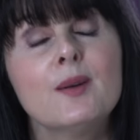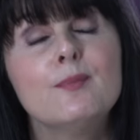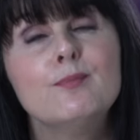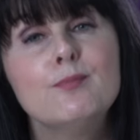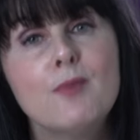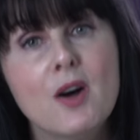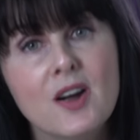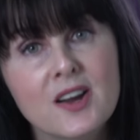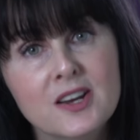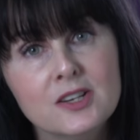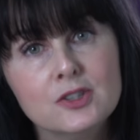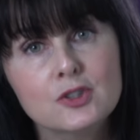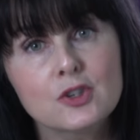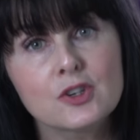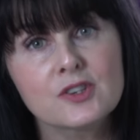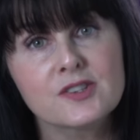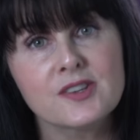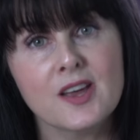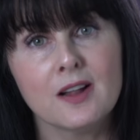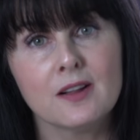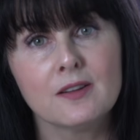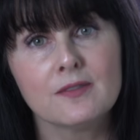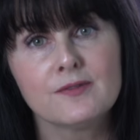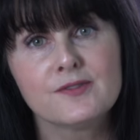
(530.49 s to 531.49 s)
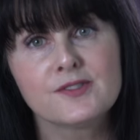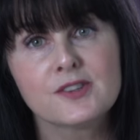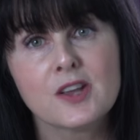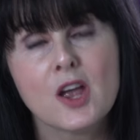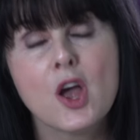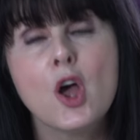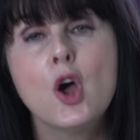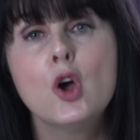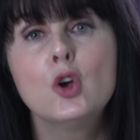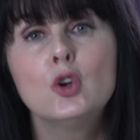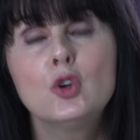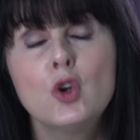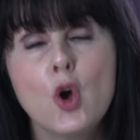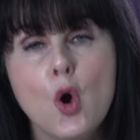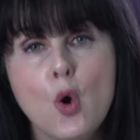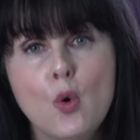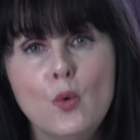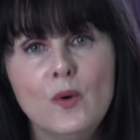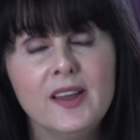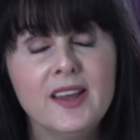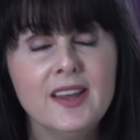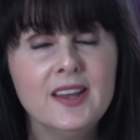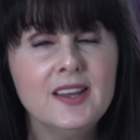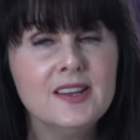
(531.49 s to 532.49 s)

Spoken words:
Mind yourselves. Go